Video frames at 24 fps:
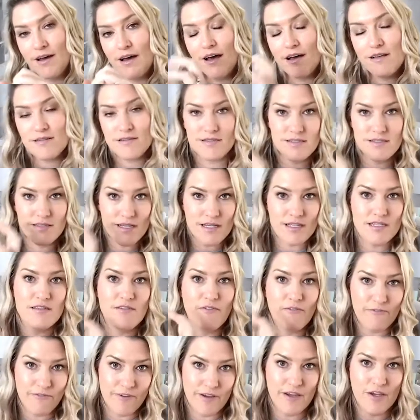a six
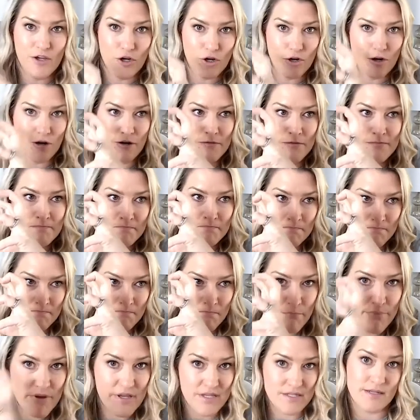figure
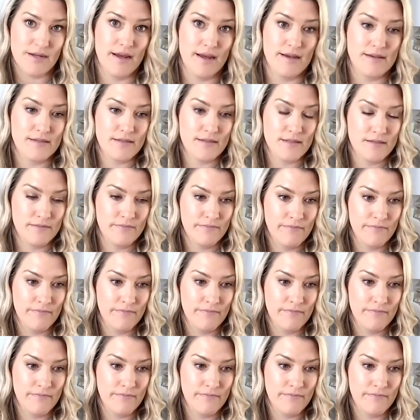business?